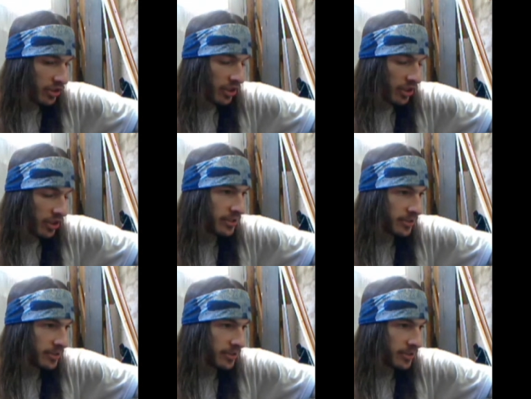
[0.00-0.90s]
turn.
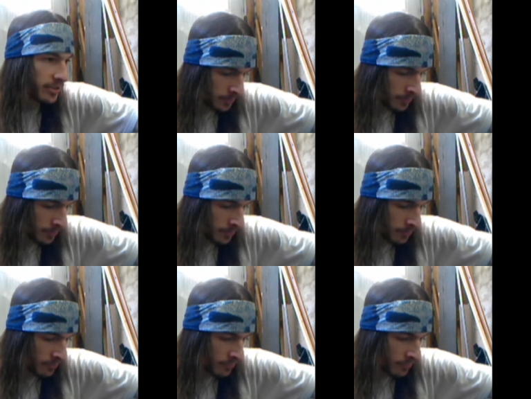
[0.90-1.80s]

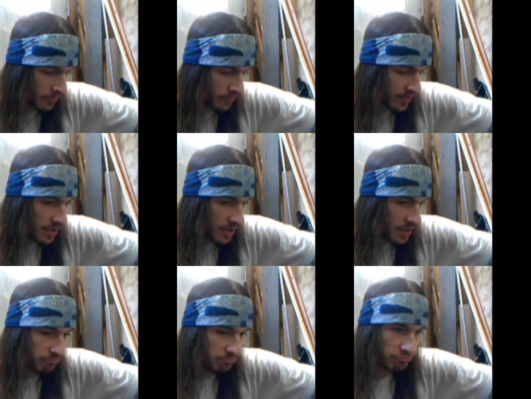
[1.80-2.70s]
Uh,
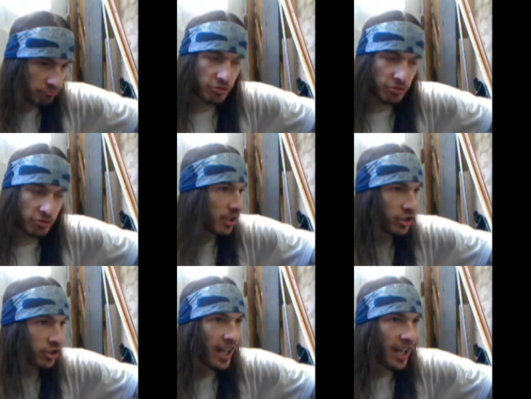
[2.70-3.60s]

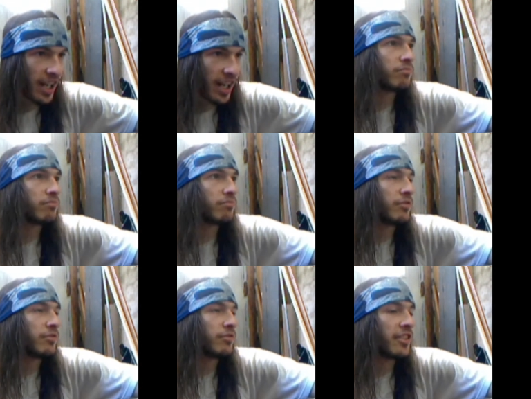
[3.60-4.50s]
Dracossack. Light and
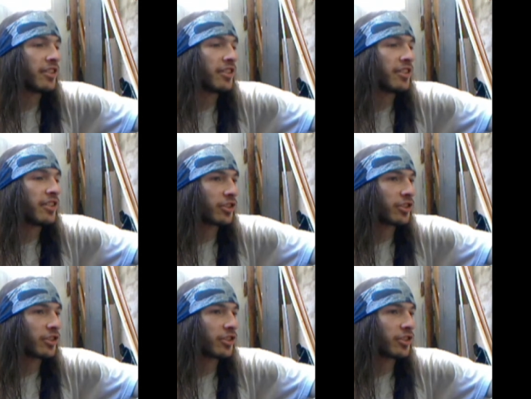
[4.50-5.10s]
Darkness Dragon.